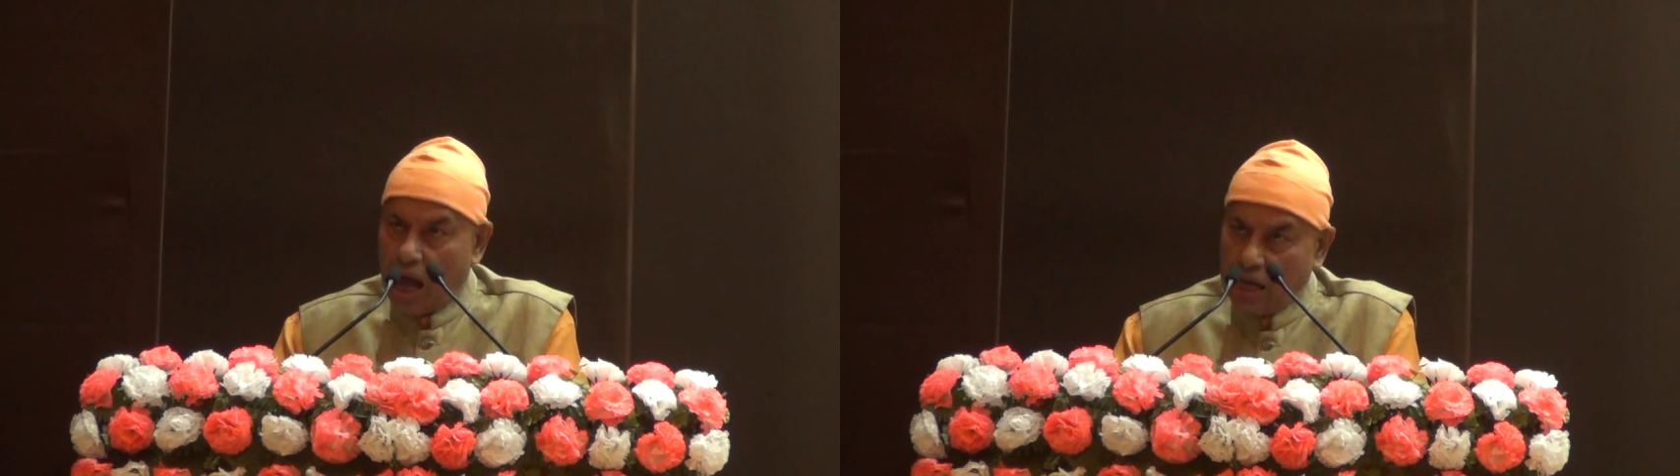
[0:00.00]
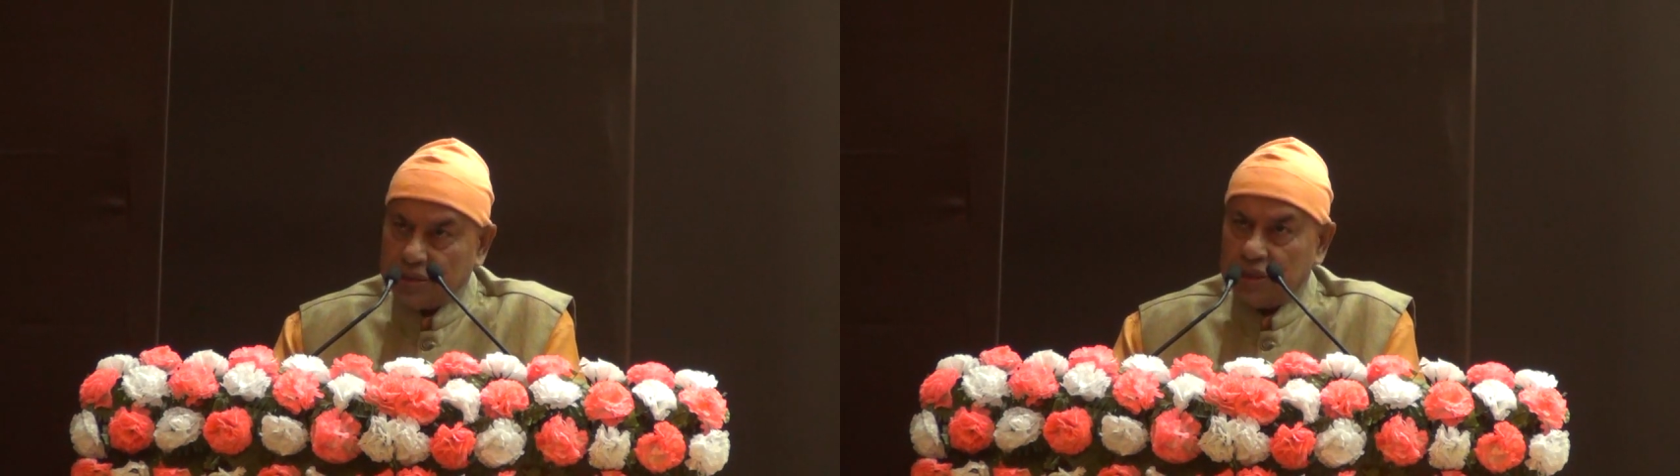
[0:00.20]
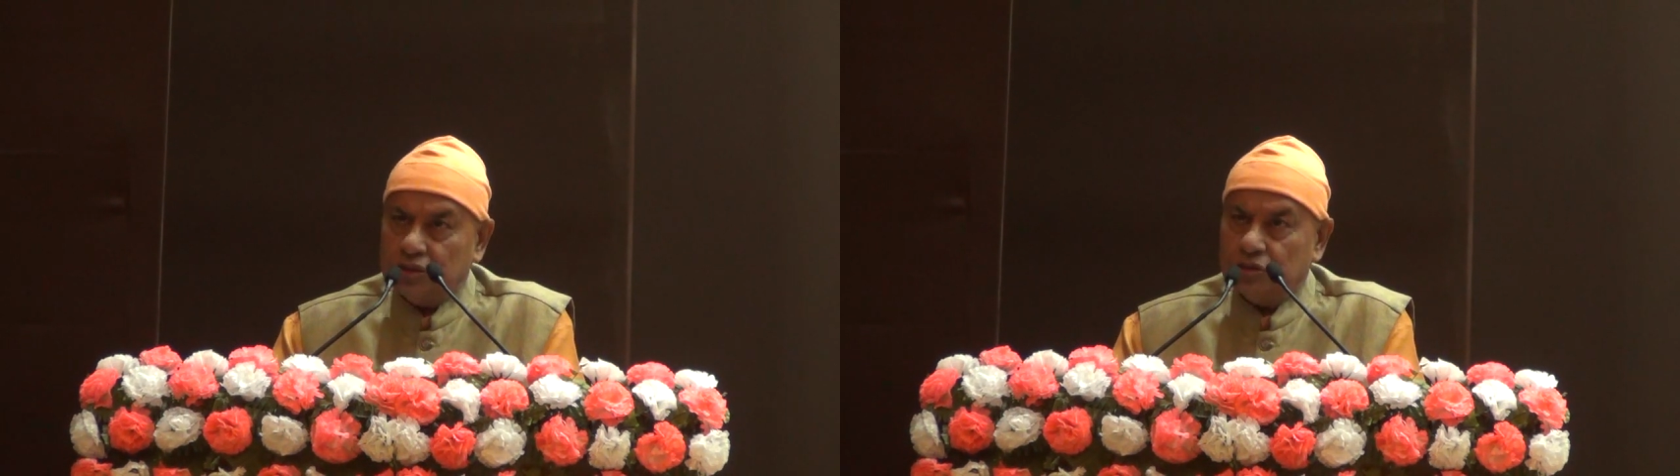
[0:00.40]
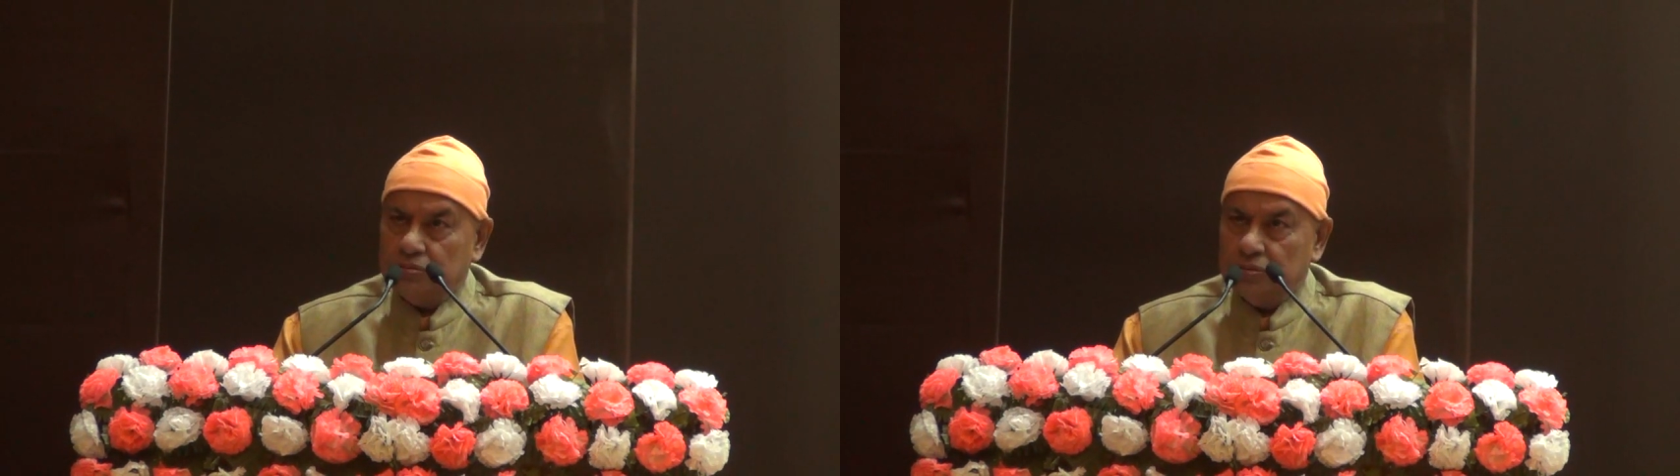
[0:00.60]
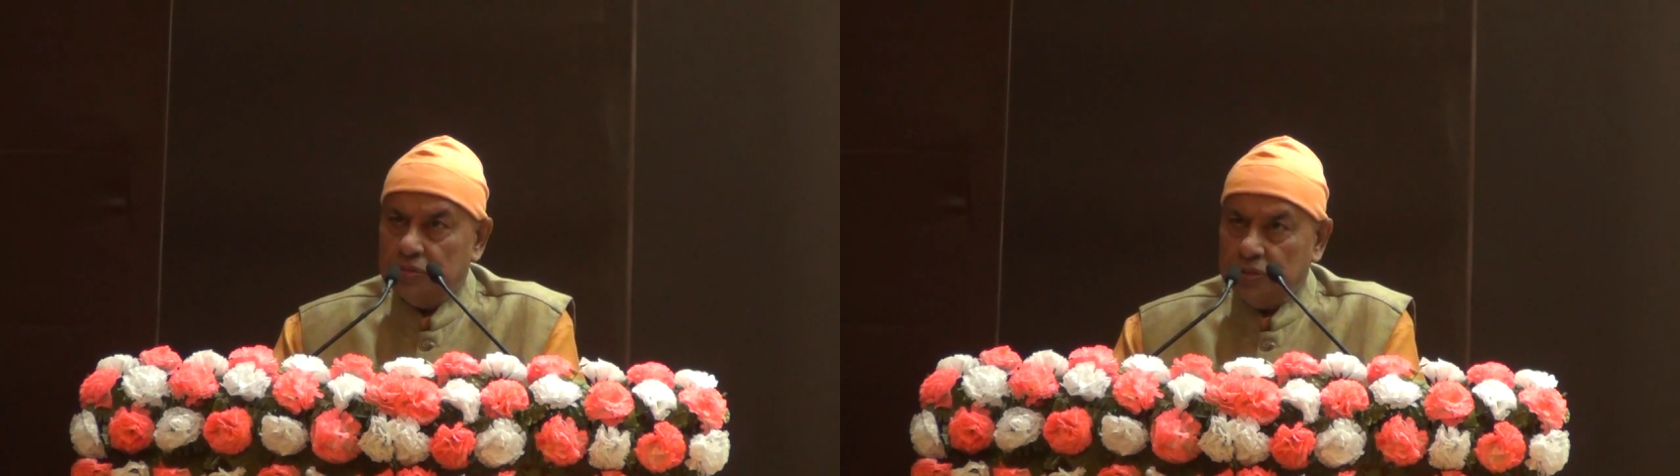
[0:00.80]
asked this
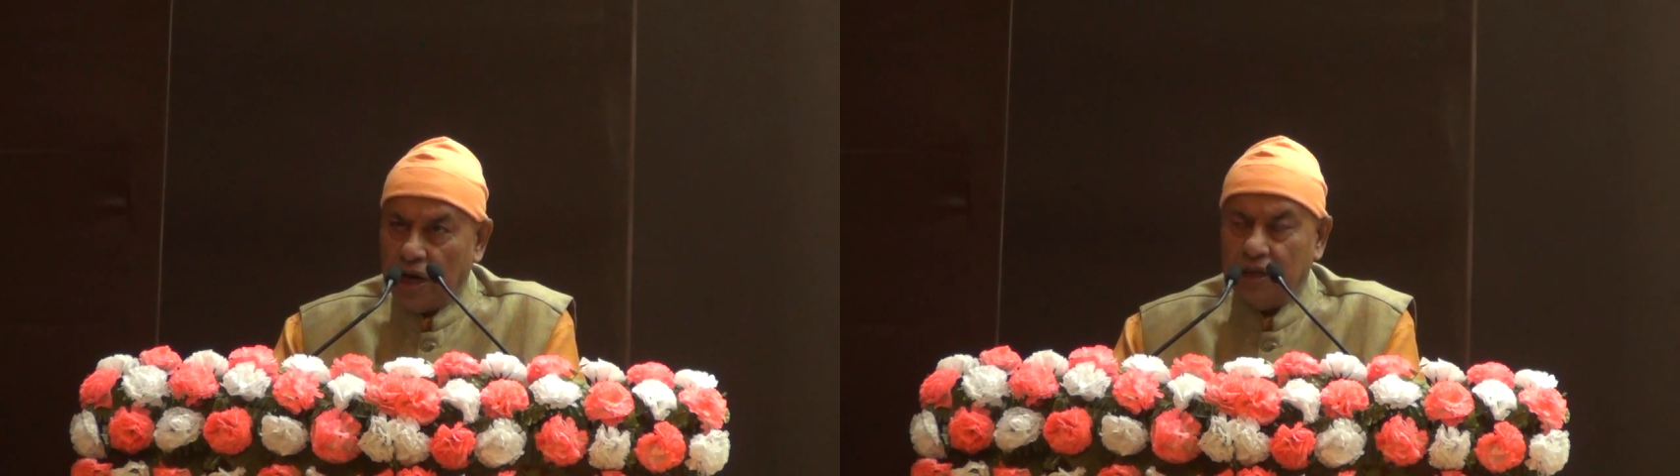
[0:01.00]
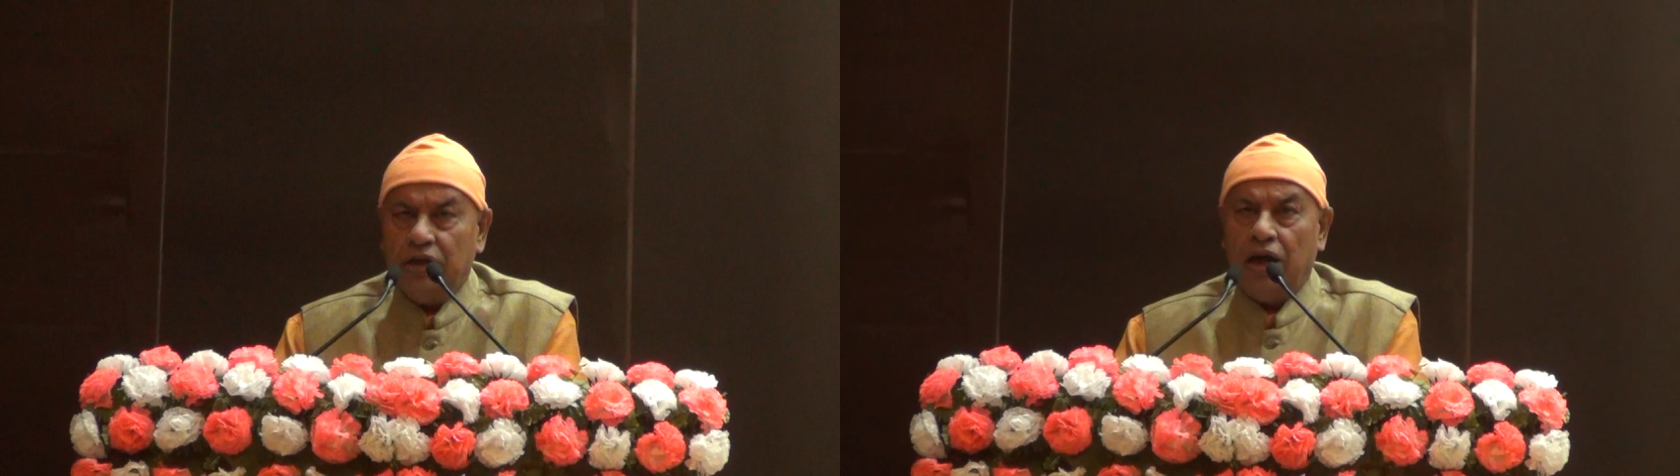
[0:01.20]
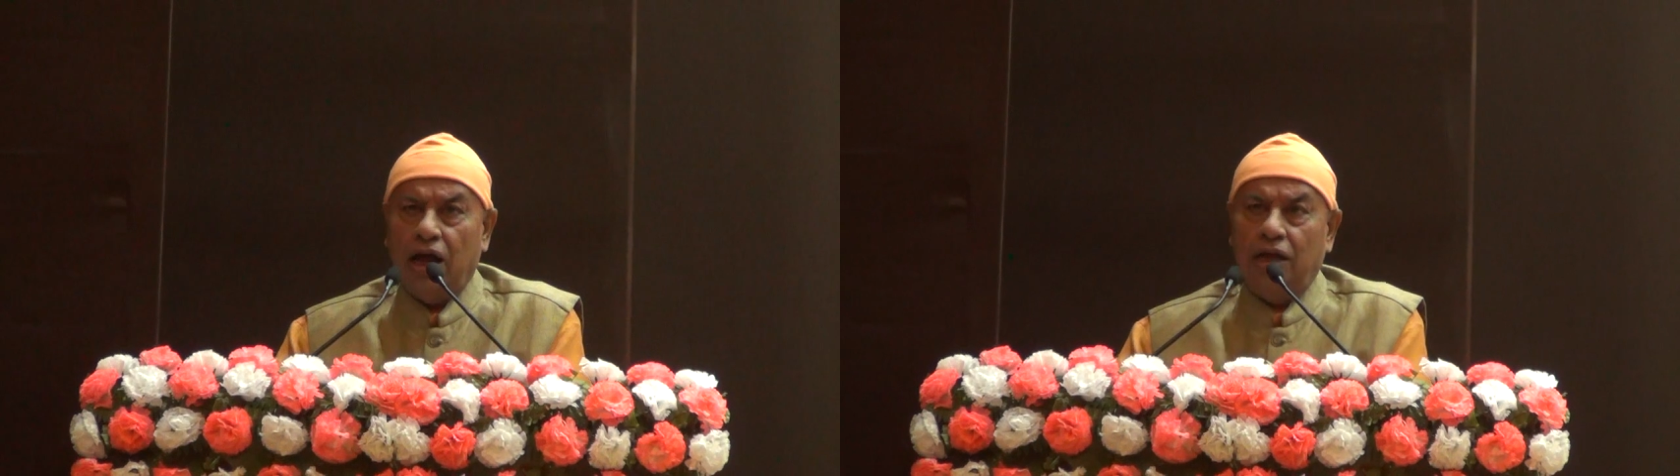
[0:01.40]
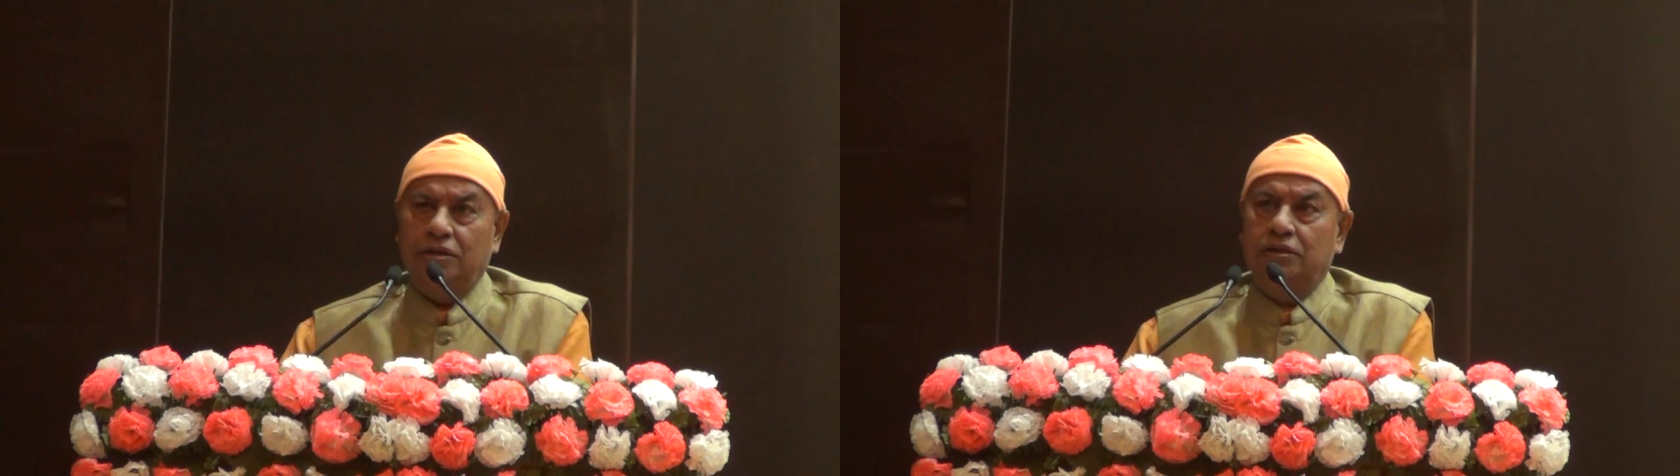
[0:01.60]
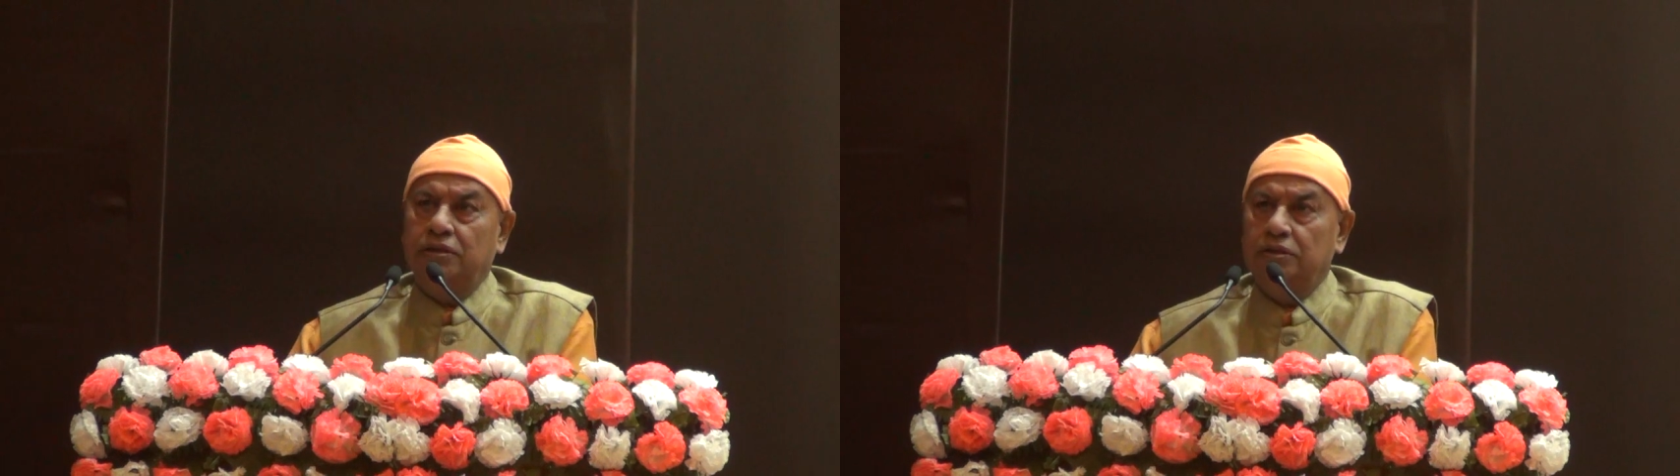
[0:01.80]

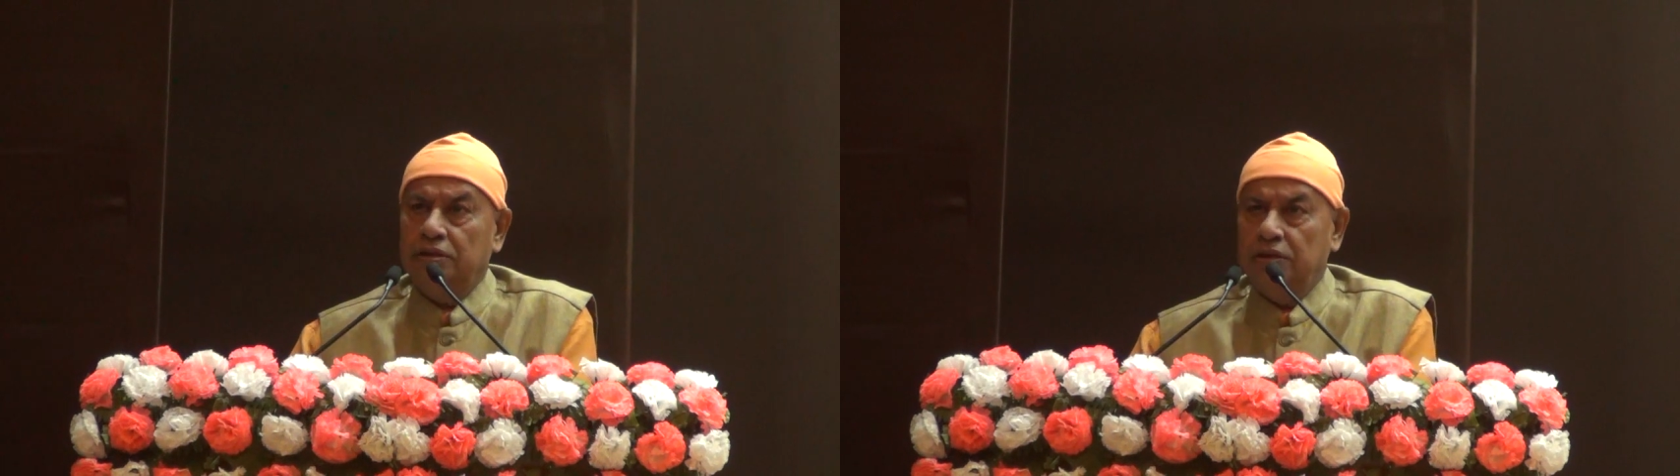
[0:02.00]
Narendranath,